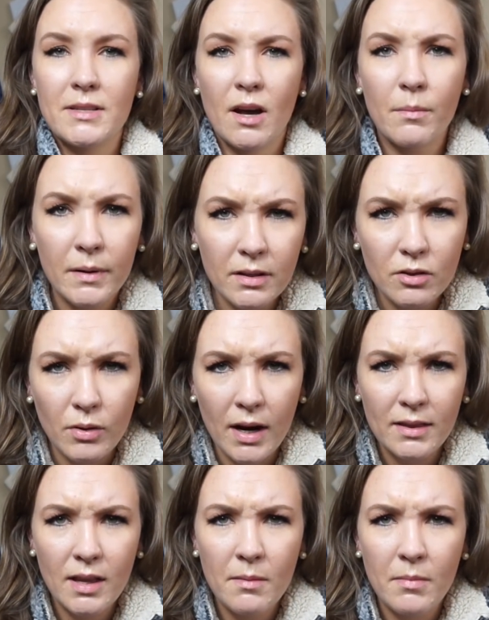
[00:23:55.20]
helping
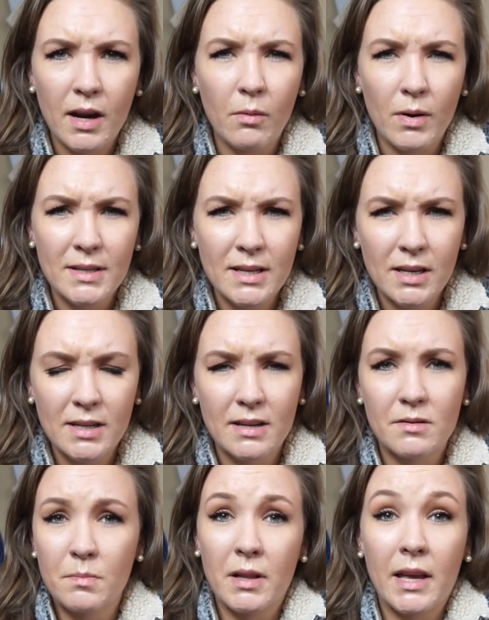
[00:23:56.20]
direct them, but I wasn't, because
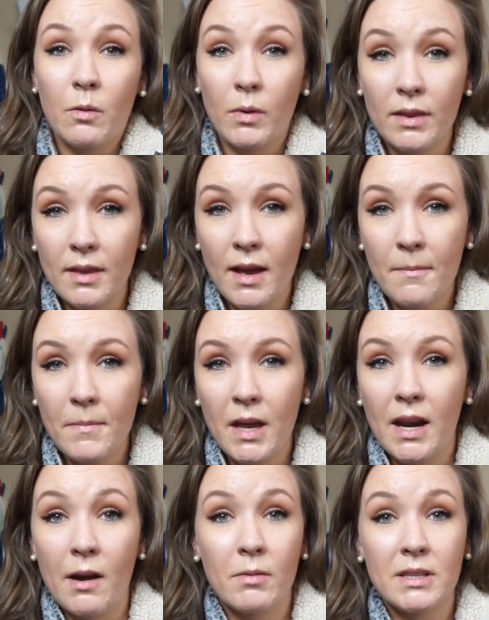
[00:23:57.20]
I was playing with them,
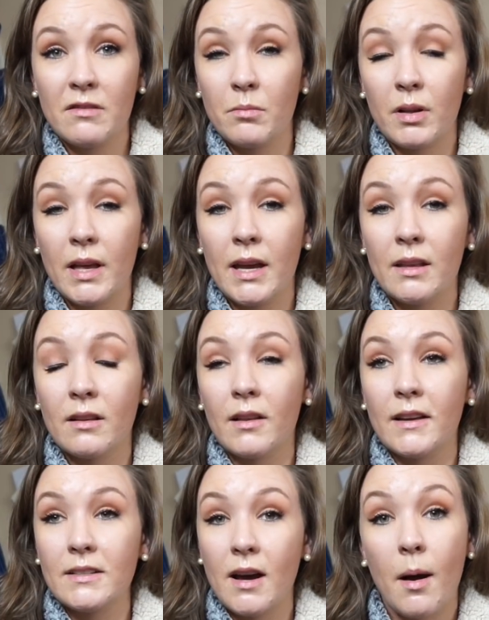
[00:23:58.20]
and I wasn't even playing the
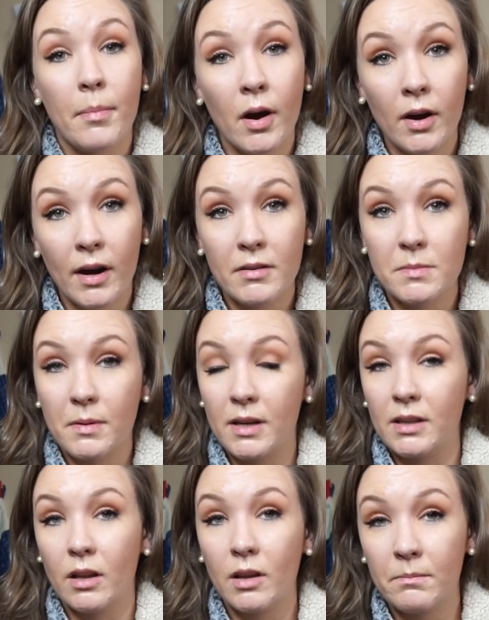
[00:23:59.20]
like top part, I was
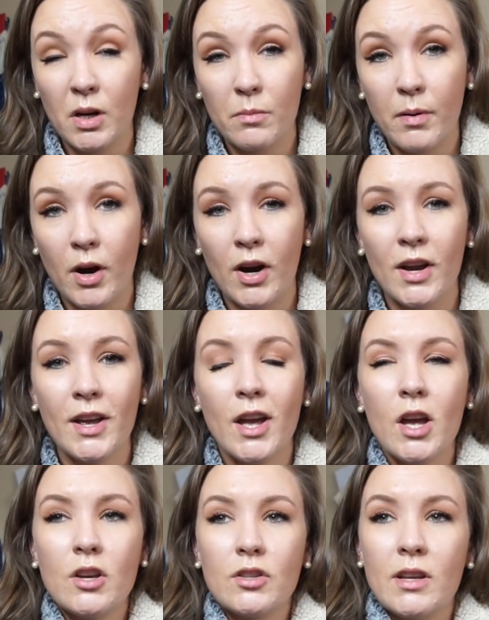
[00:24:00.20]
playing the middle part.
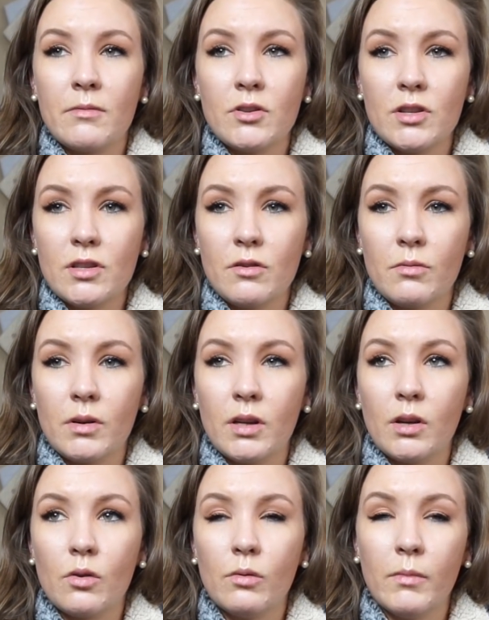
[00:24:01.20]
So that was just a
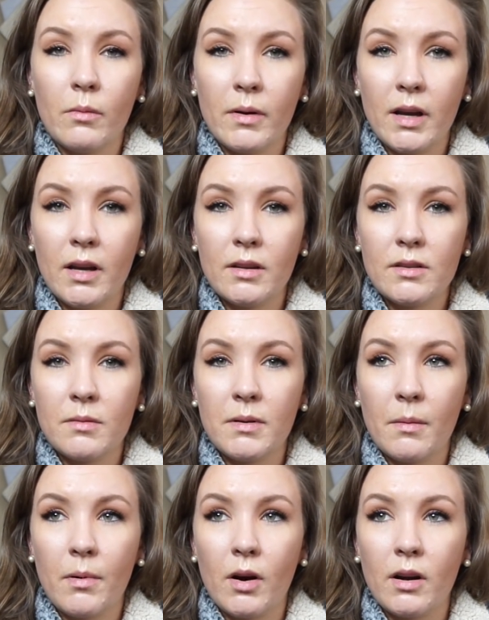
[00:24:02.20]
really cool moment to
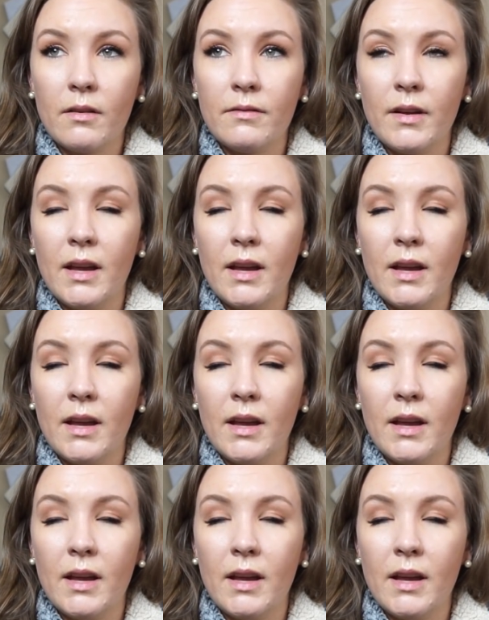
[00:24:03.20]
be a part of,